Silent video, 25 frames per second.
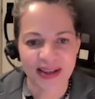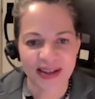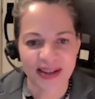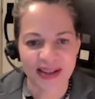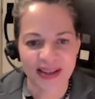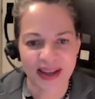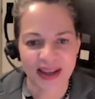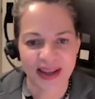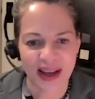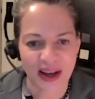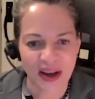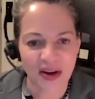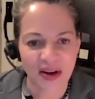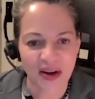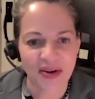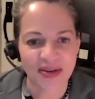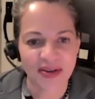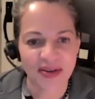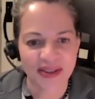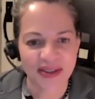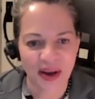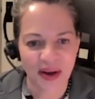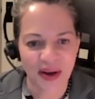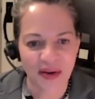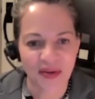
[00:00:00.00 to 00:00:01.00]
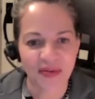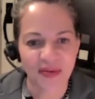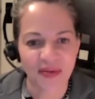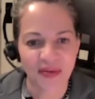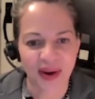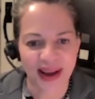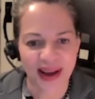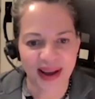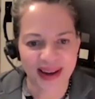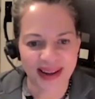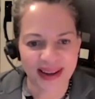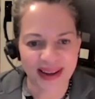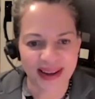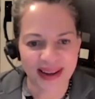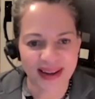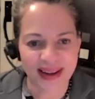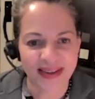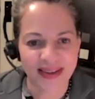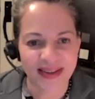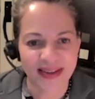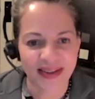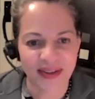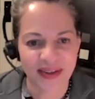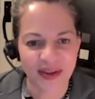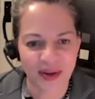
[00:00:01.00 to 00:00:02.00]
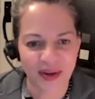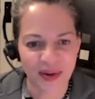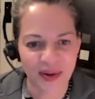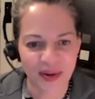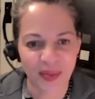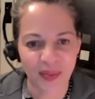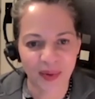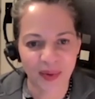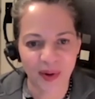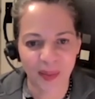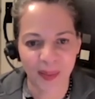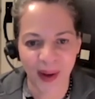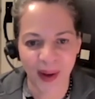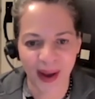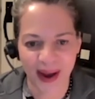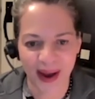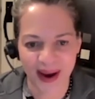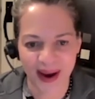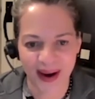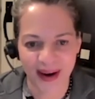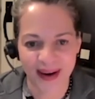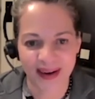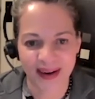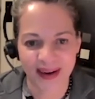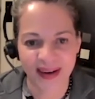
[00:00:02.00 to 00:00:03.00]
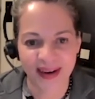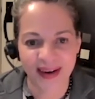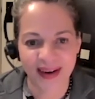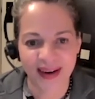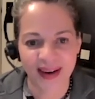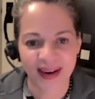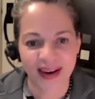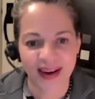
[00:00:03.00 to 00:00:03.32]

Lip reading: to get yourself ready to prepare,